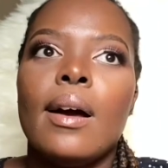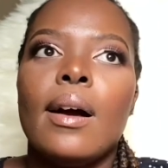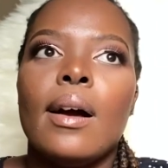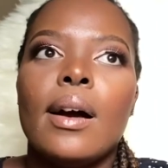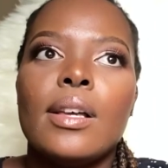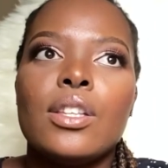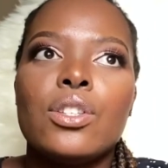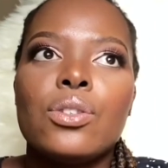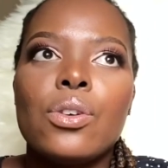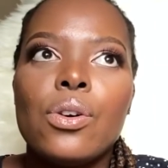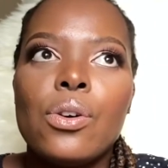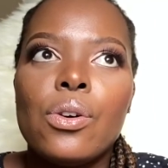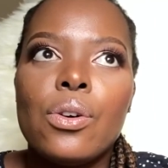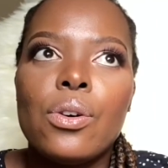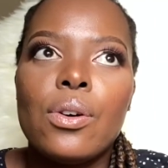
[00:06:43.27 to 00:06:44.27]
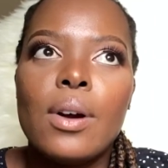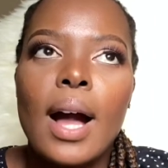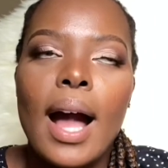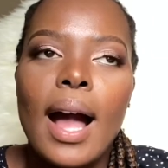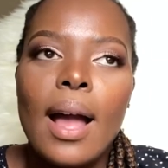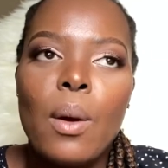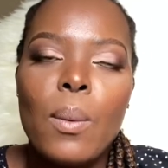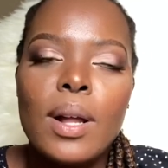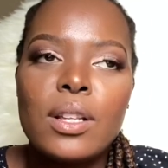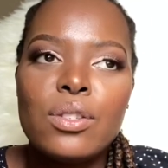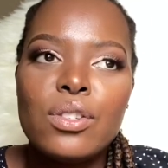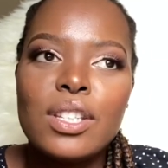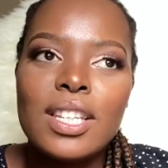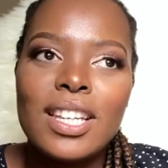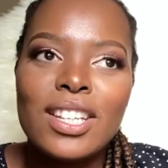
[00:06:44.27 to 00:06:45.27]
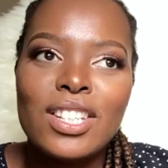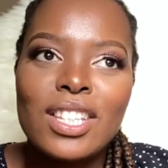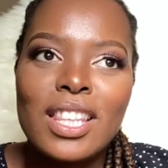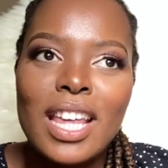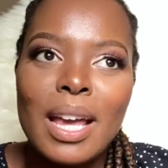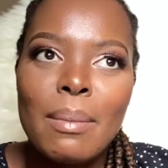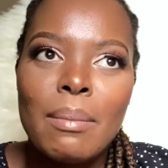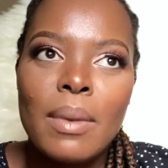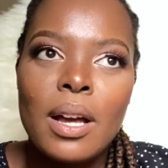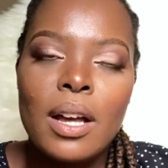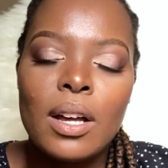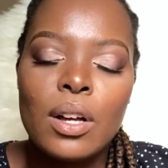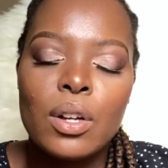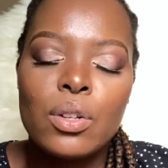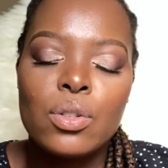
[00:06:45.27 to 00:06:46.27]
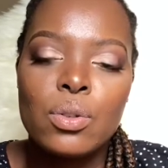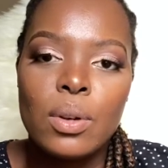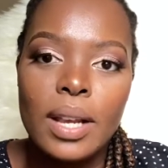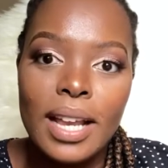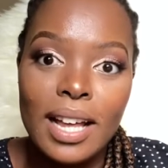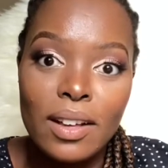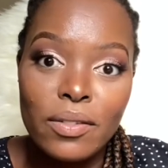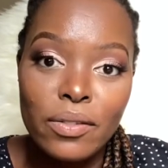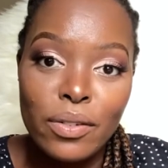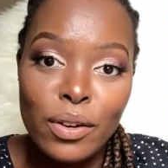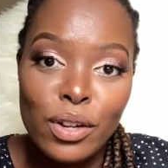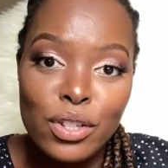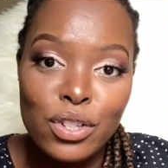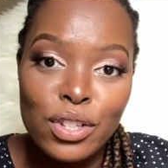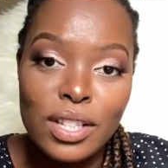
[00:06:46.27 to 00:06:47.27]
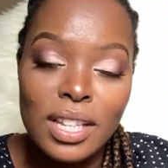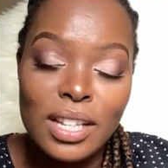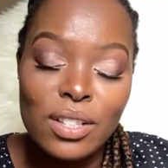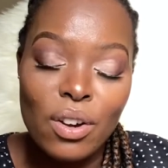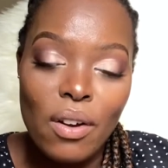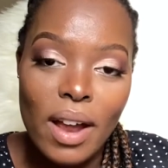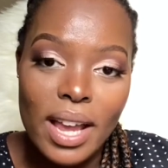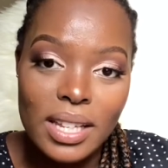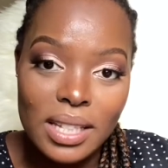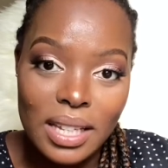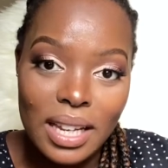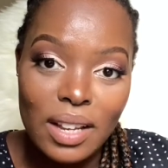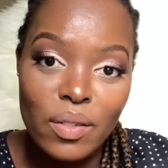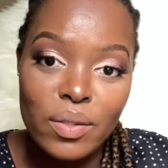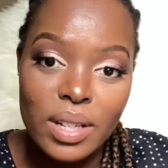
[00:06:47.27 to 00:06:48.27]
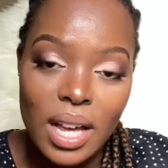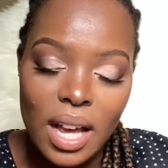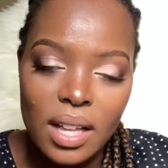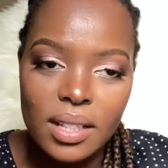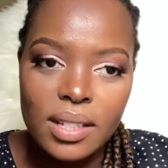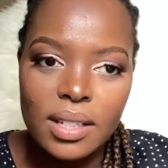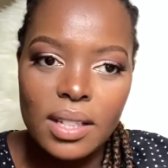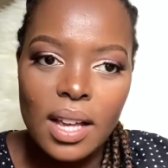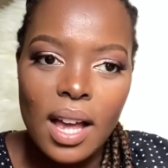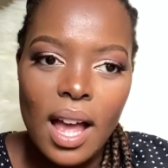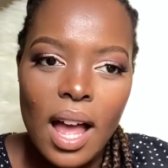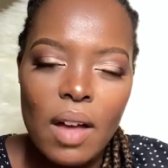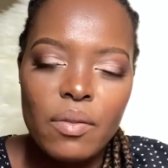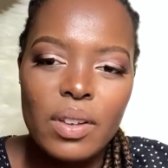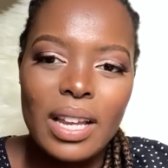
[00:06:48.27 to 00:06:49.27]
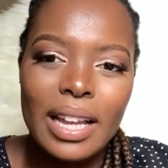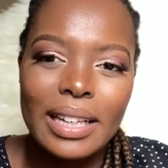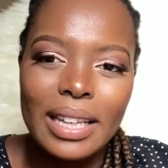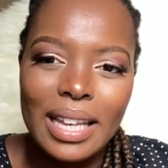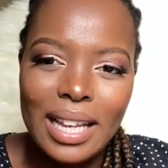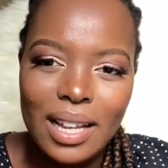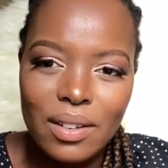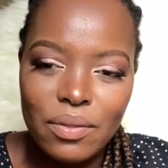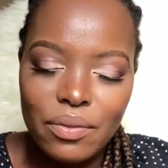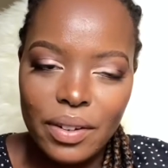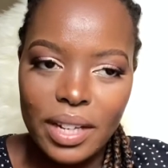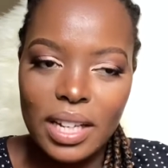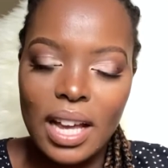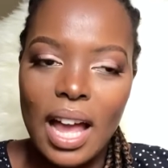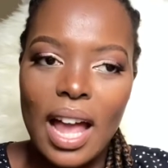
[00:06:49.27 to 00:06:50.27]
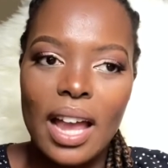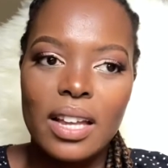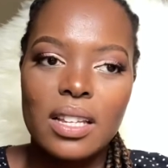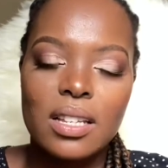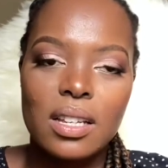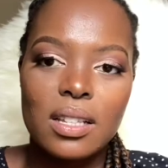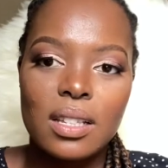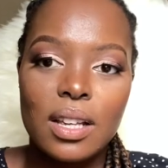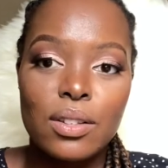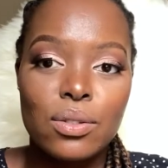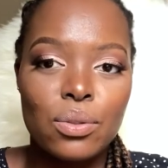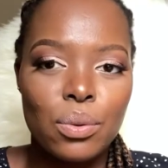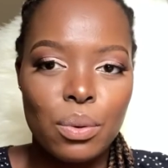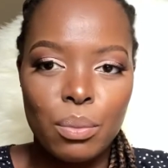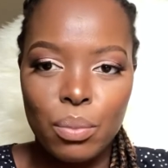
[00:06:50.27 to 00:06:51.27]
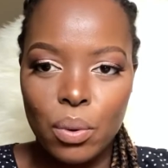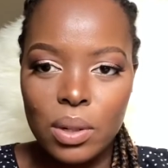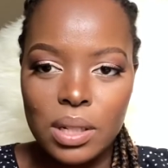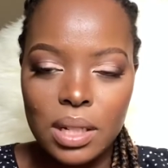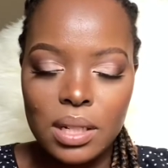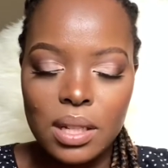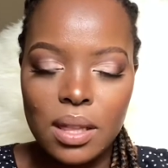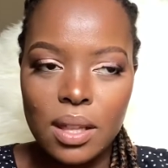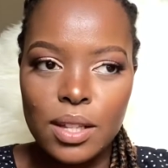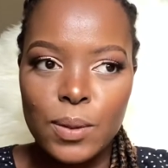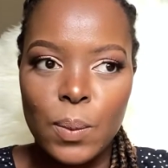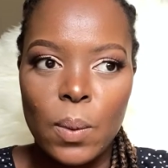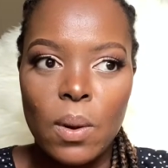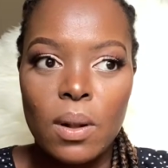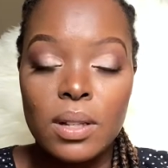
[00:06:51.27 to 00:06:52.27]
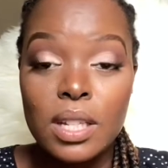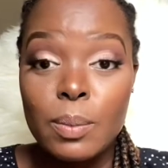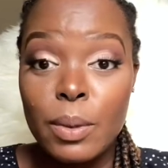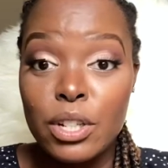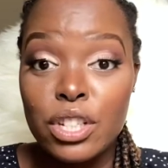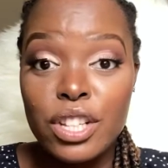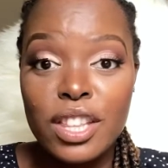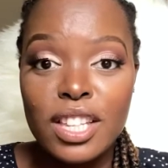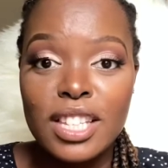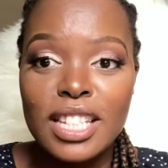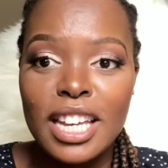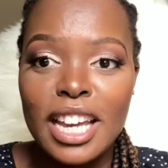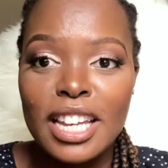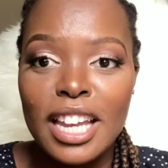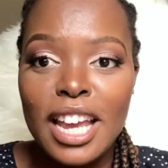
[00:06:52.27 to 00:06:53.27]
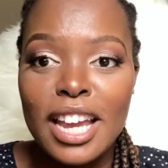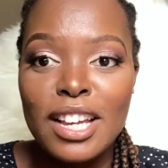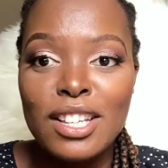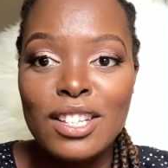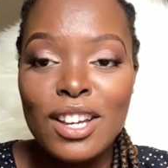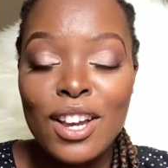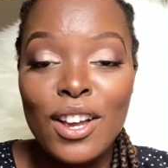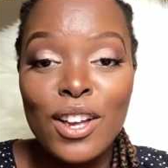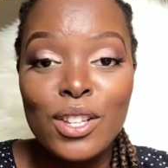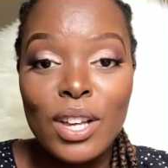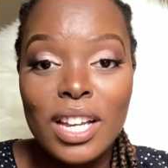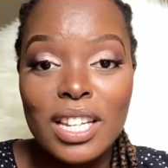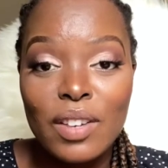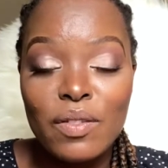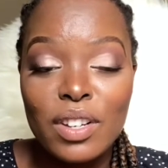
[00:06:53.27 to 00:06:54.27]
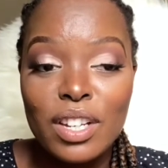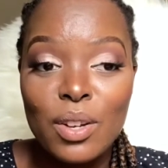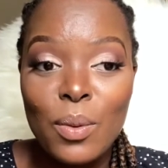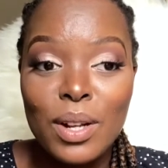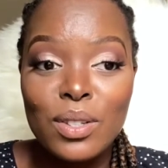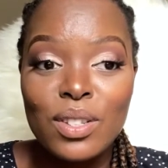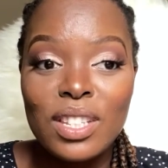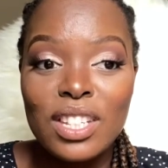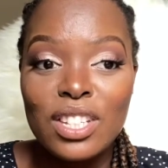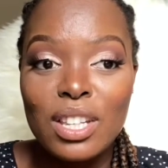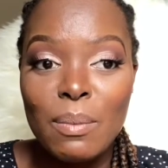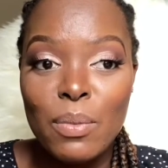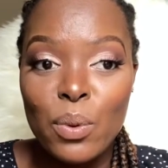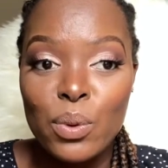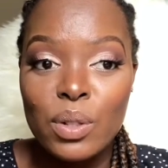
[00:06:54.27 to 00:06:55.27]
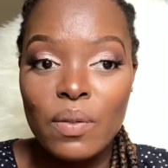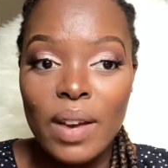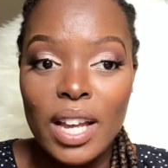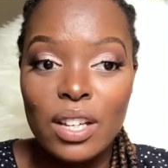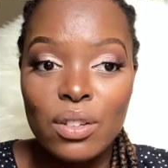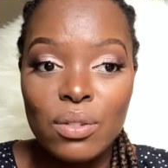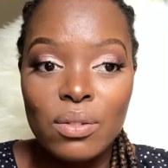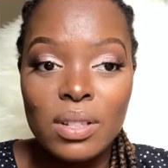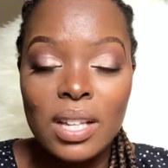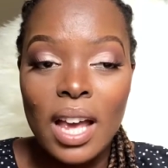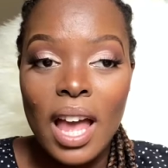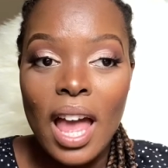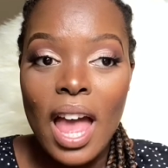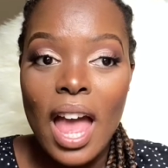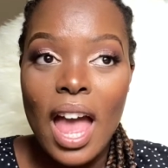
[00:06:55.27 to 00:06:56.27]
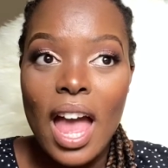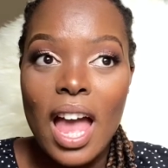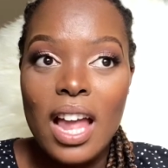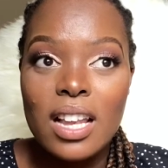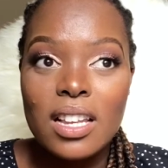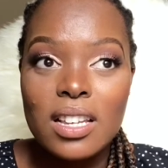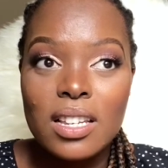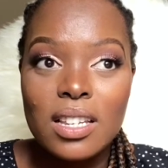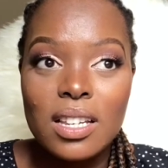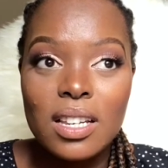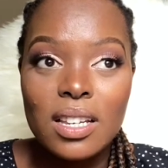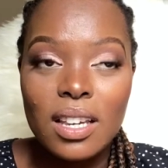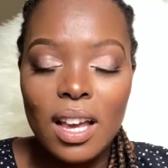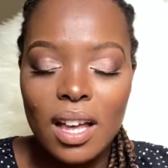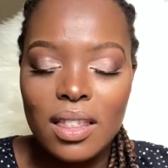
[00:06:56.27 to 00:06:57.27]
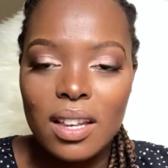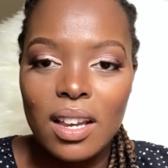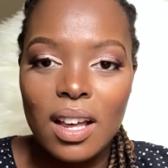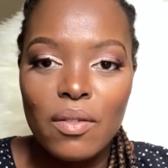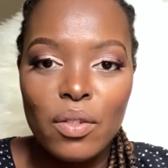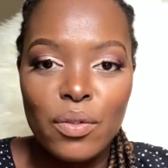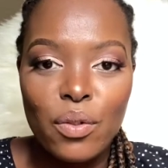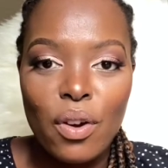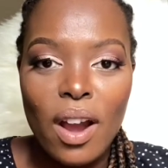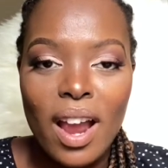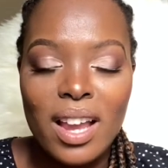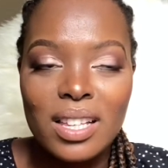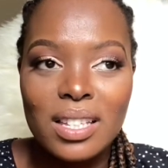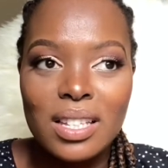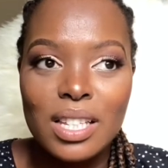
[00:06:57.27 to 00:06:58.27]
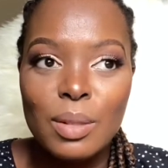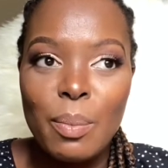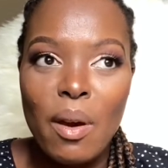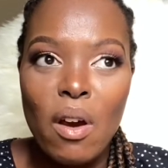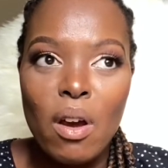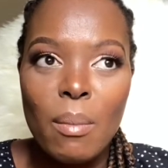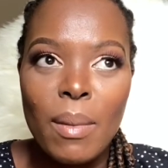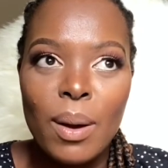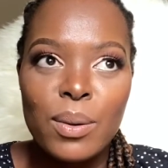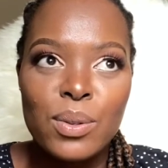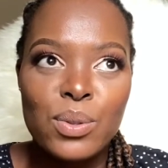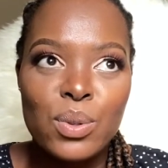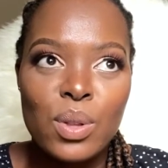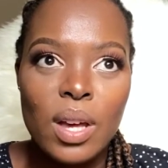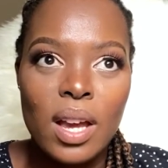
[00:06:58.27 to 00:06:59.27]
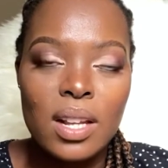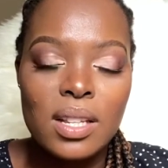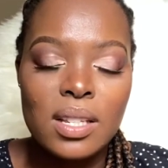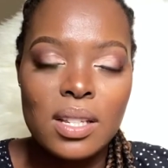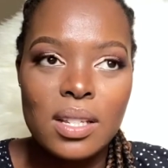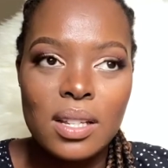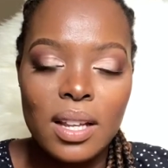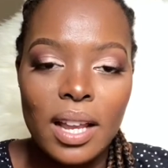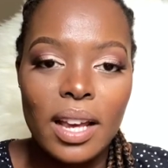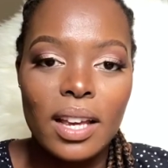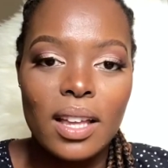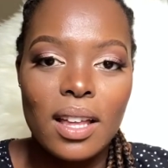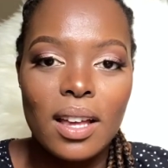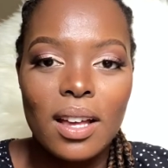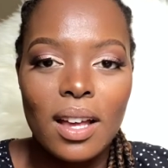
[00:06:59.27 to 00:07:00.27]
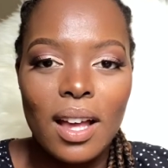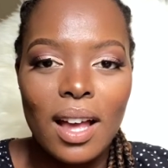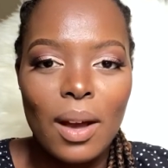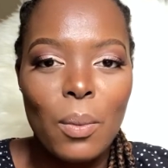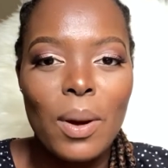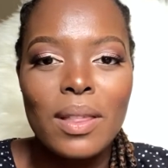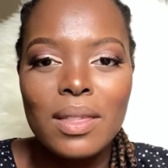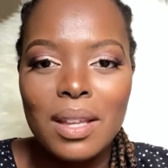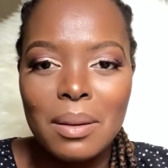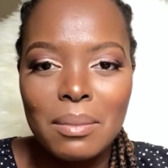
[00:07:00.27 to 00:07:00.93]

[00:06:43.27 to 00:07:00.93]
So I want to teach them to love just as Christ loved us. I feel like love and kindness are so important in this world, especially in this day and age. So I definitely want to teach them those values. And yeah, the love of Christ is paramount to that. Like, I want them